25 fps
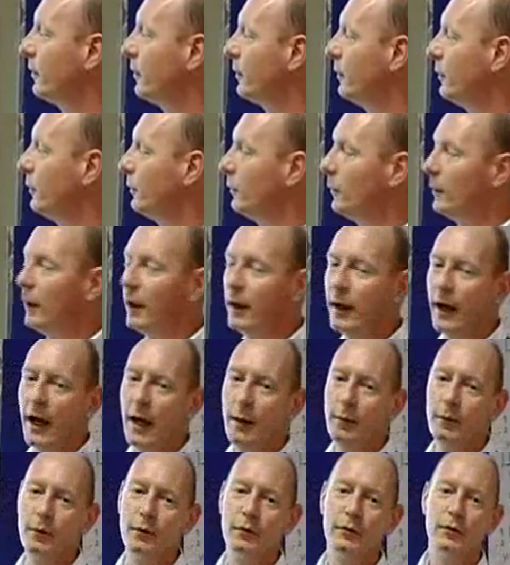you are
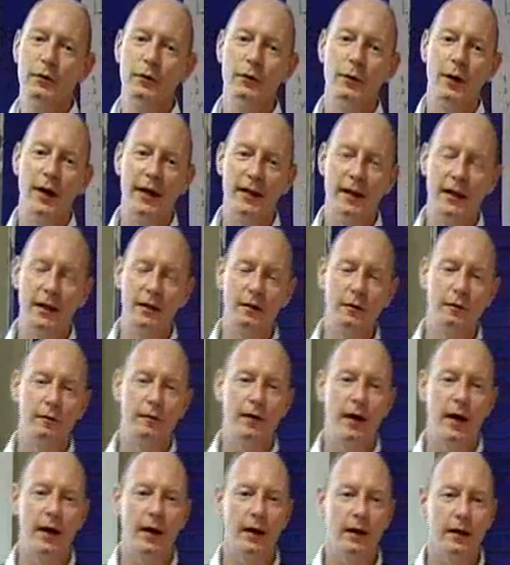able to
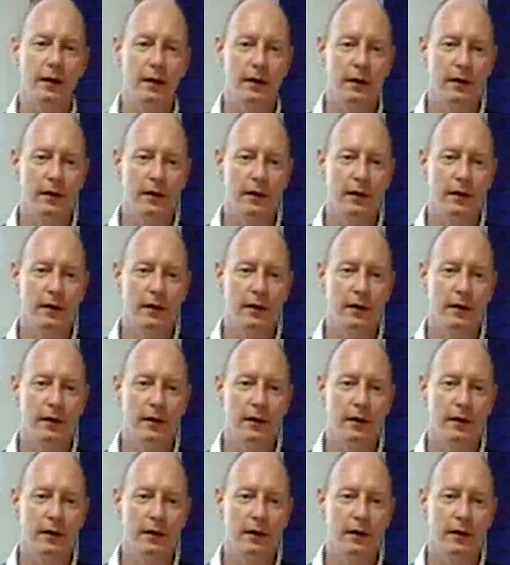identify